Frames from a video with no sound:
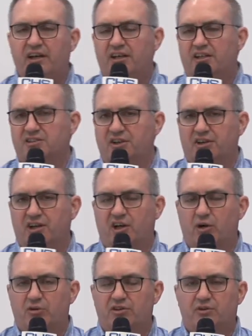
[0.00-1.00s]
because they're going to
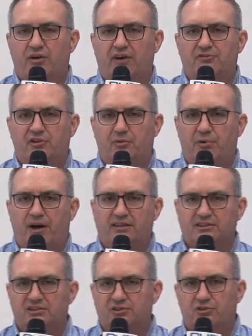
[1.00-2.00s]
go with you after your
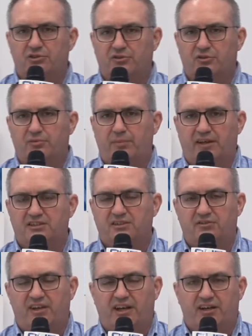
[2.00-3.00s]
practice or your group
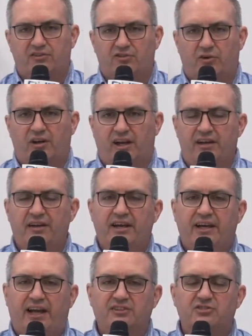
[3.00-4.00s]
activity ends, okay?
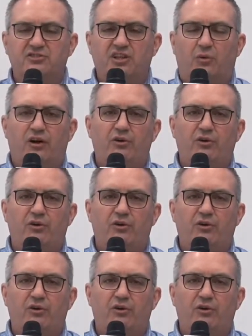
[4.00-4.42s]
And students, I want to